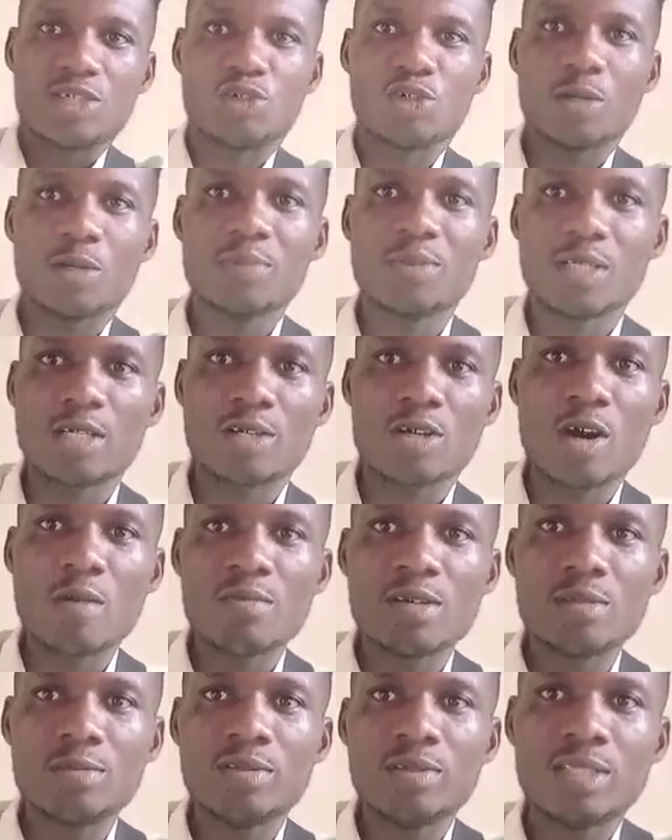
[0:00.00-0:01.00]
drop a
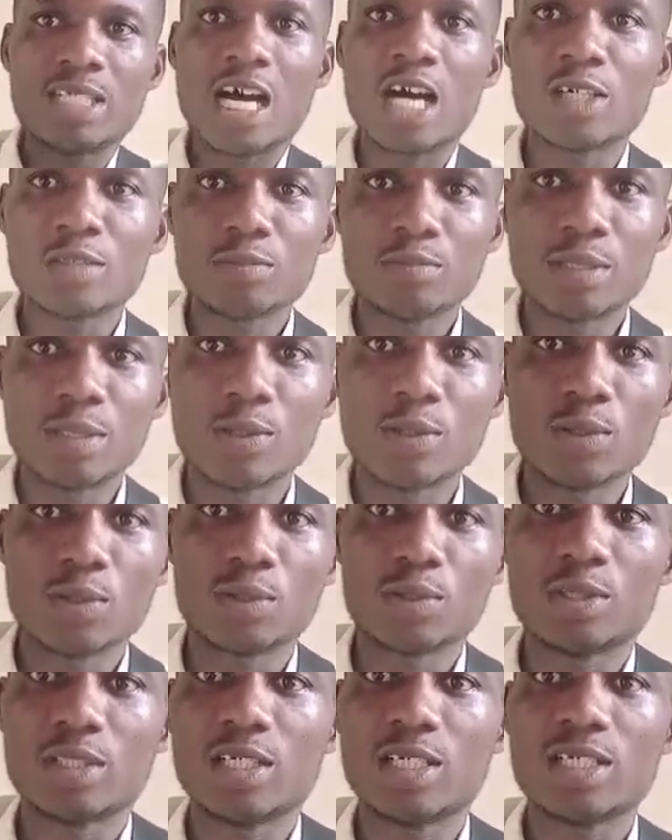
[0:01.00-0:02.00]
comment down
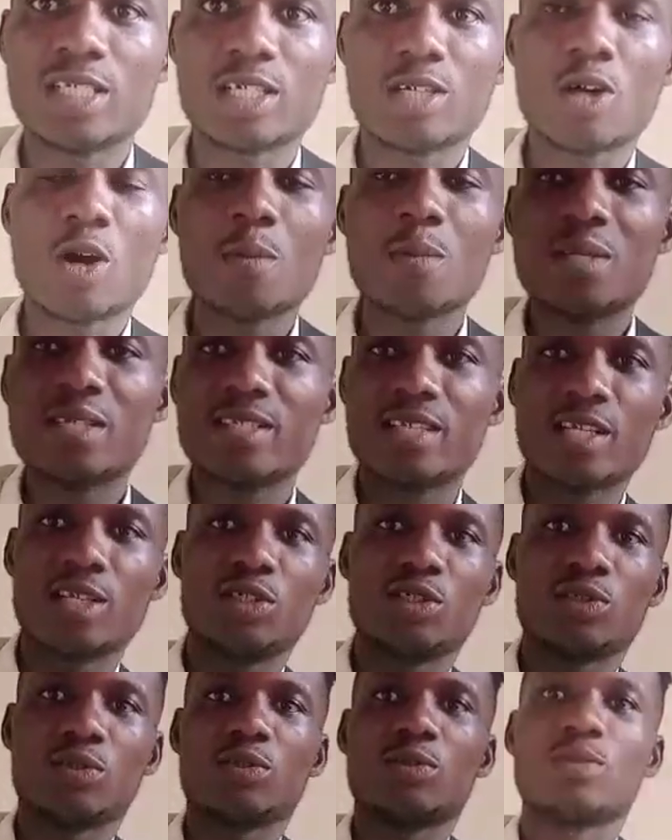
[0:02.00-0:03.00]
below on the comment
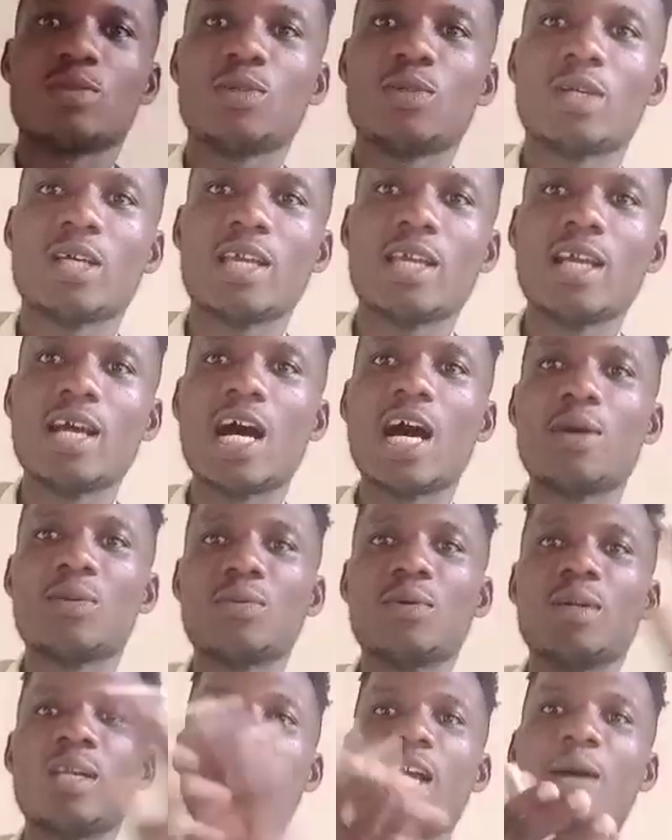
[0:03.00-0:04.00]
section. Okay,
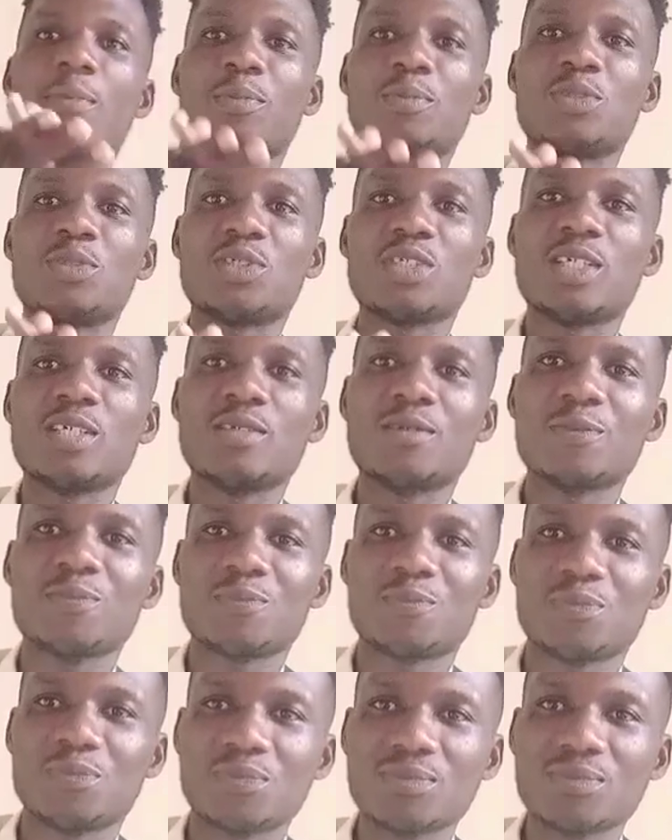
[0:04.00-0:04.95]
I'll really appreciate it.